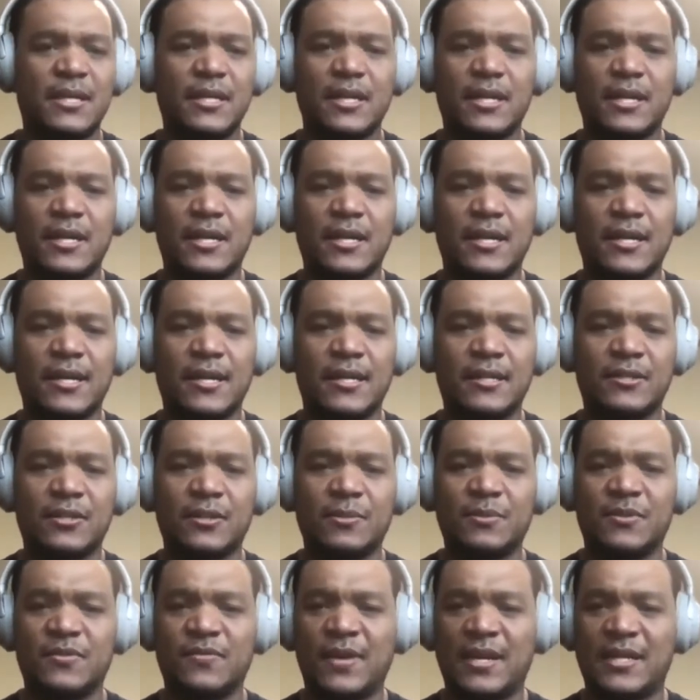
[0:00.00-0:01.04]
in
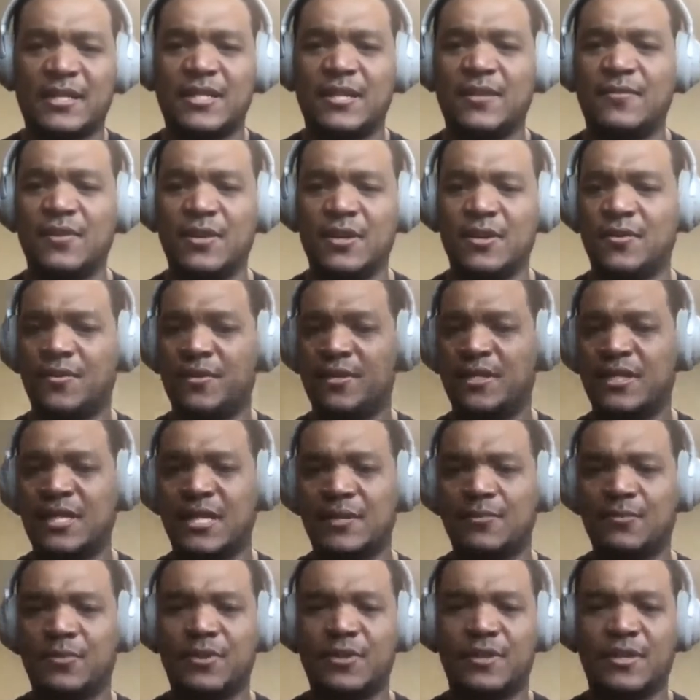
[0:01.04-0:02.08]
terms of activity on the
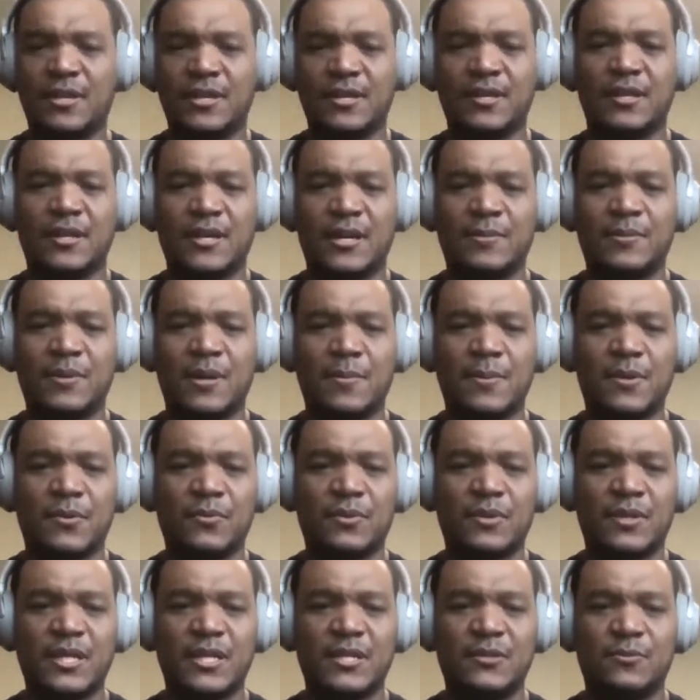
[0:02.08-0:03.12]
team with the upcoming
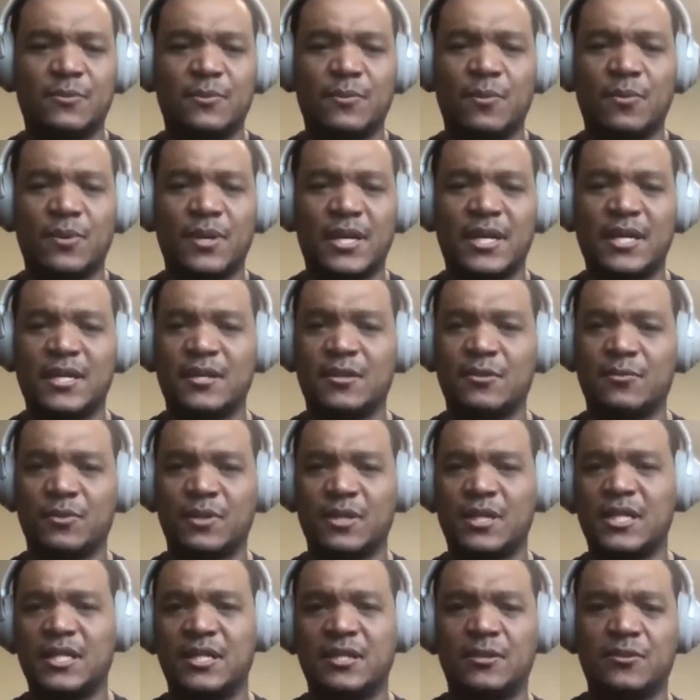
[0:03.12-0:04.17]
release. We won't get into the
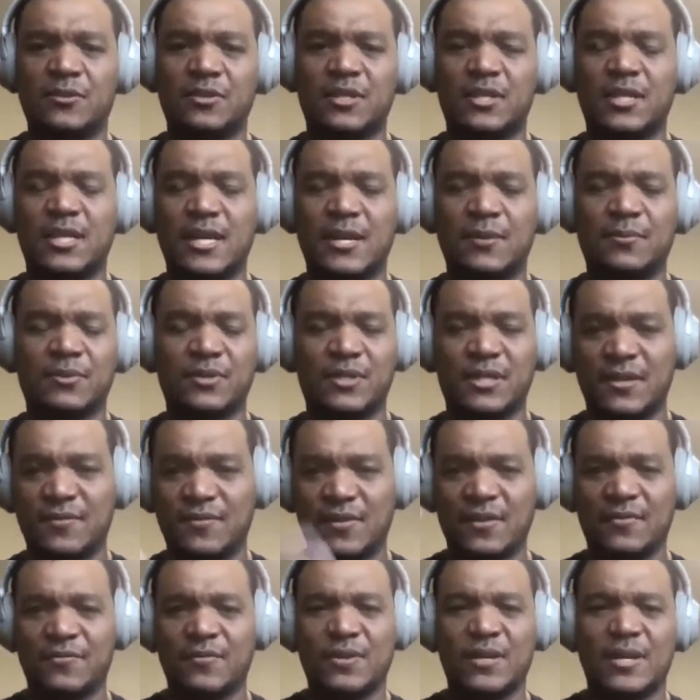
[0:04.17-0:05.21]
release notes today. We'll save
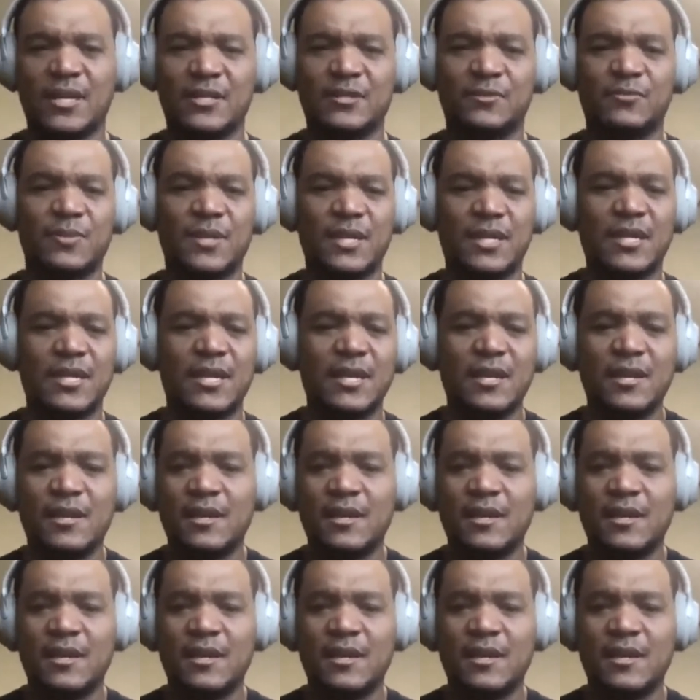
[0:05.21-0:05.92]
that for next week.